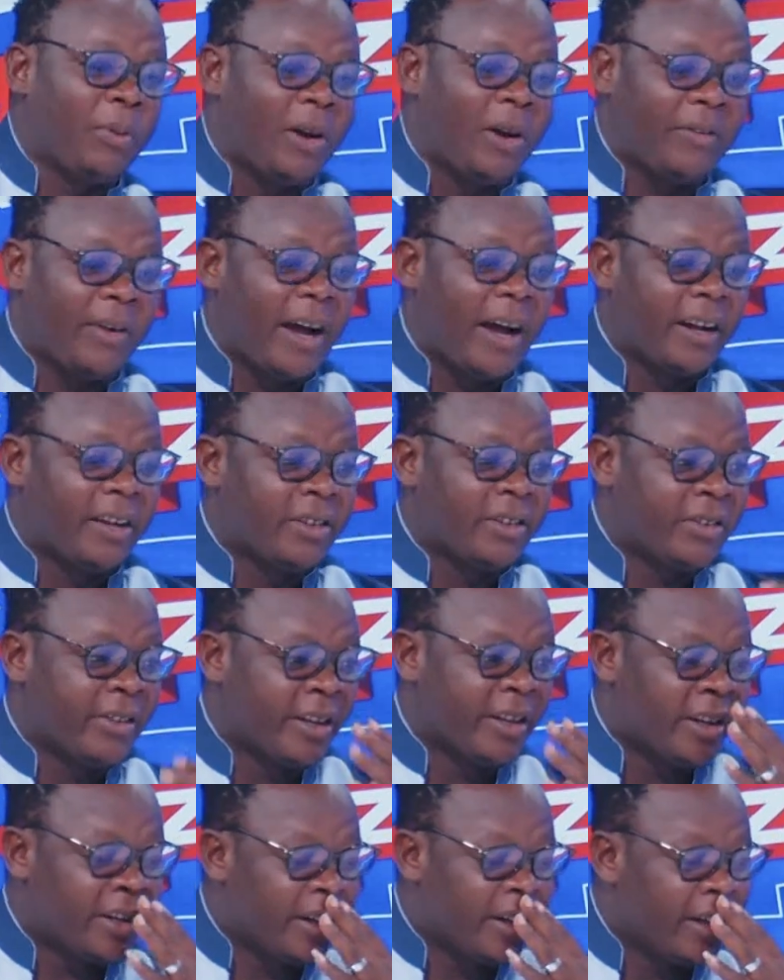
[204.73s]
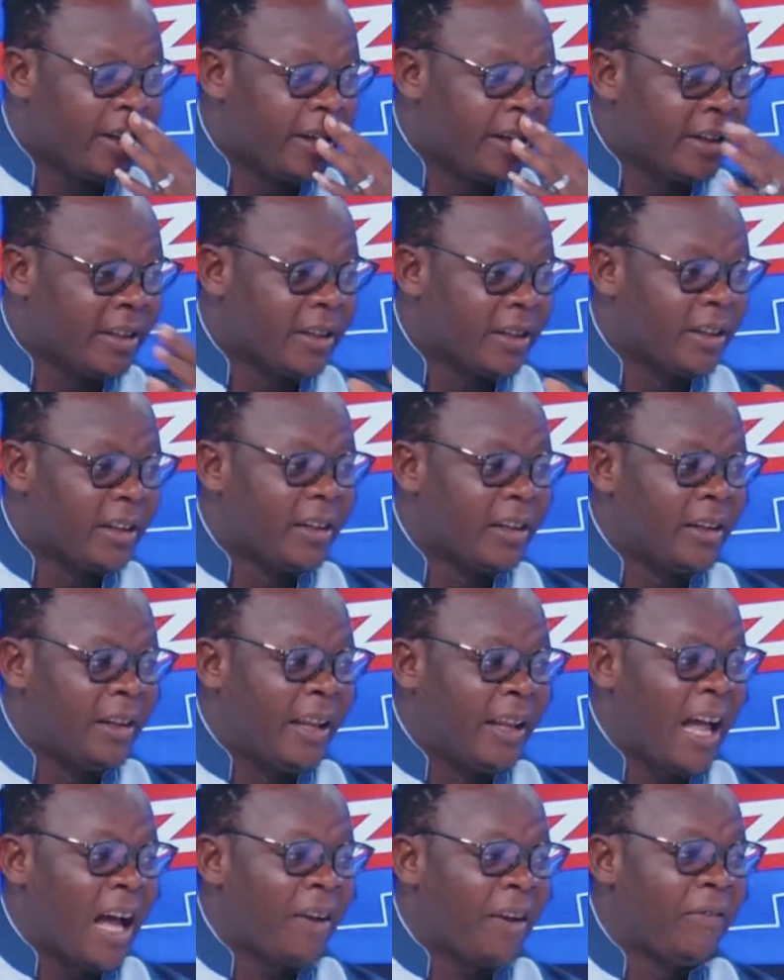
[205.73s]
have had is that
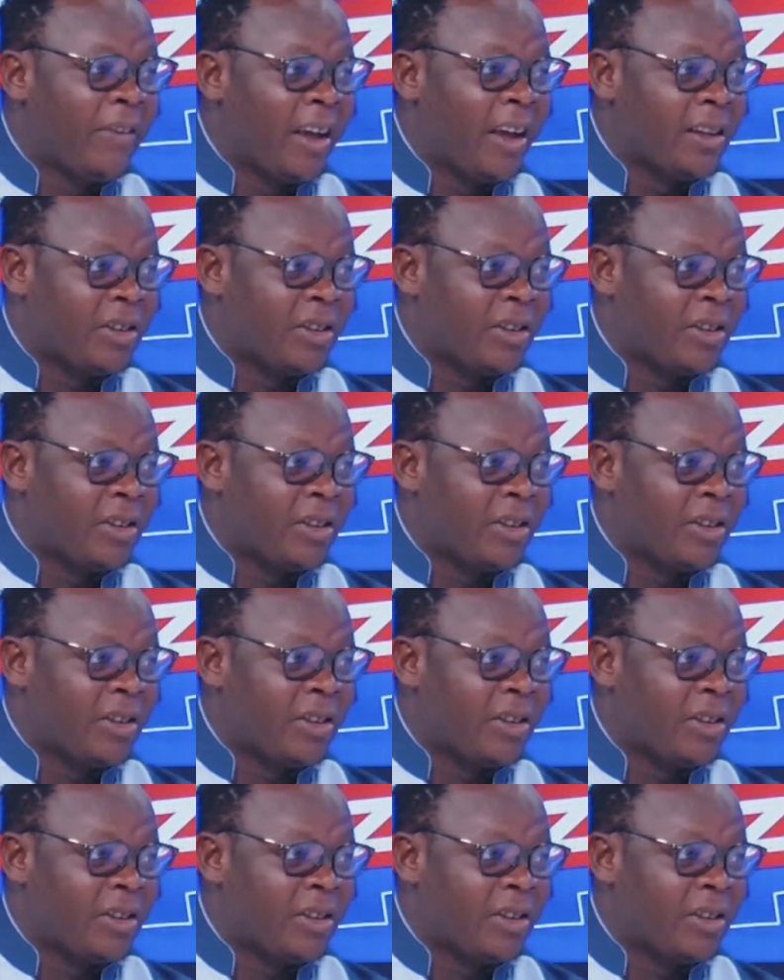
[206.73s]
Lavia,